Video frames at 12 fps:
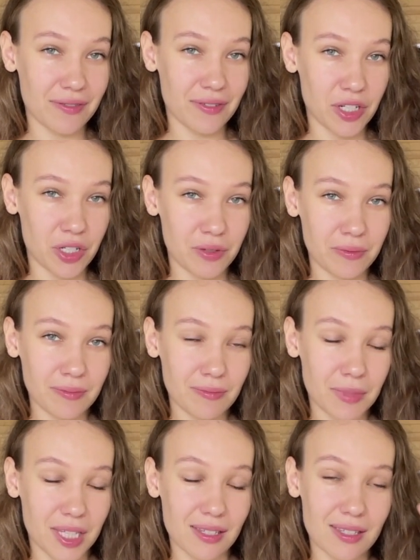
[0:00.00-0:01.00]
video,
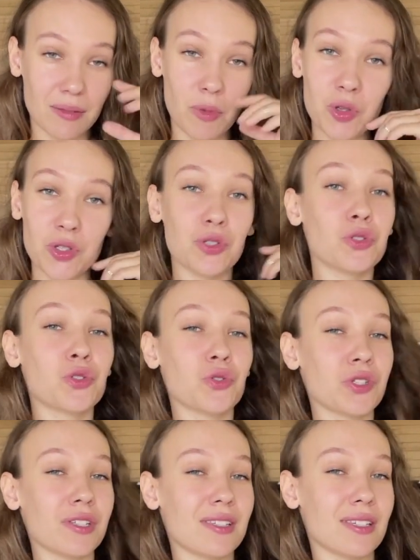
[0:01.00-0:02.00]
because the most
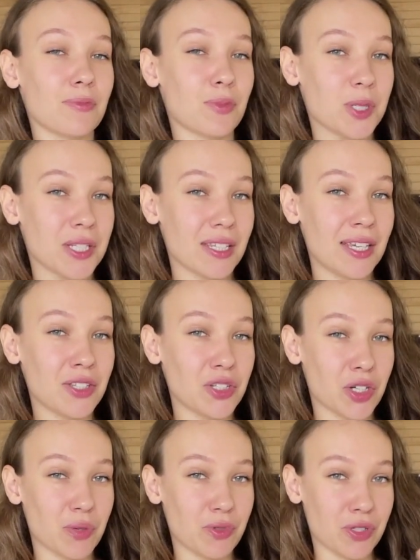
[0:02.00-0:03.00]
juicy tips in
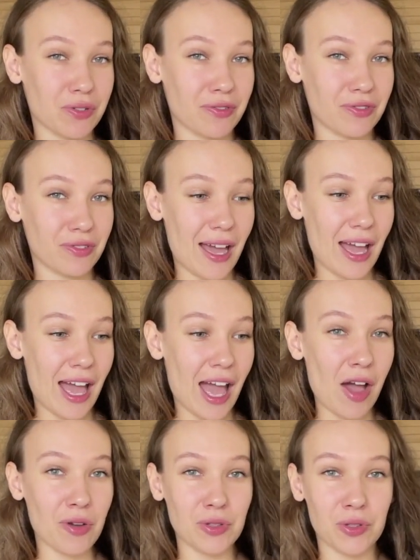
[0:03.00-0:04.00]
terms of
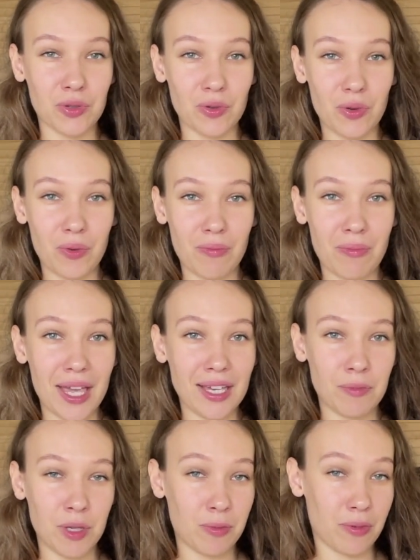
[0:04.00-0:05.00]
how to
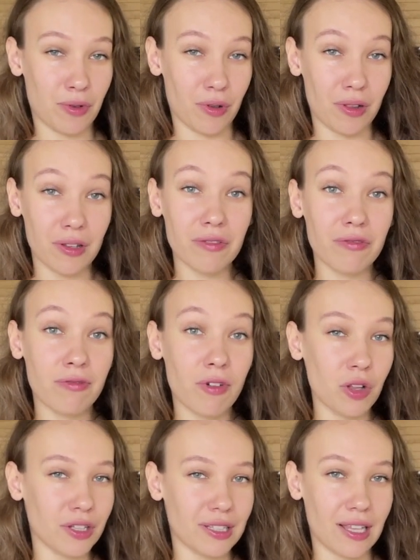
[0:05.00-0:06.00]
make people
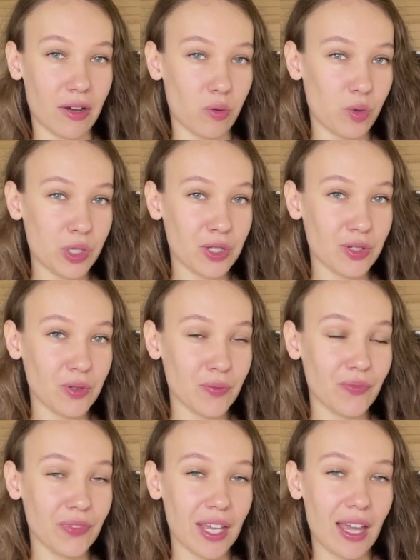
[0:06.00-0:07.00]
fall in love with you
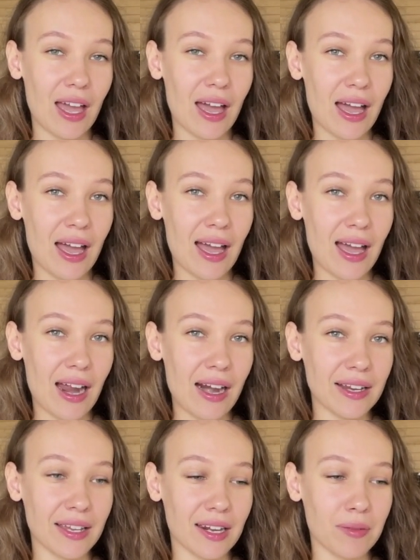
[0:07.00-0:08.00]

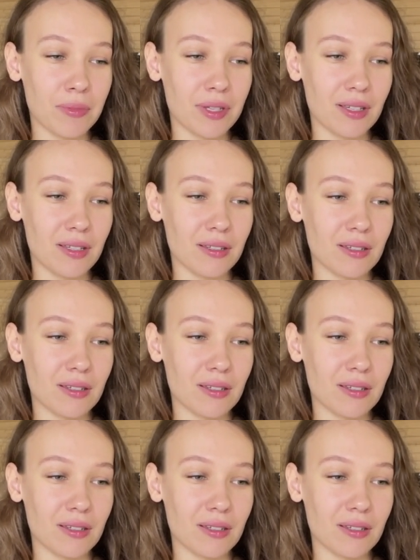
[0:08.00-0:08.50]
are gonna be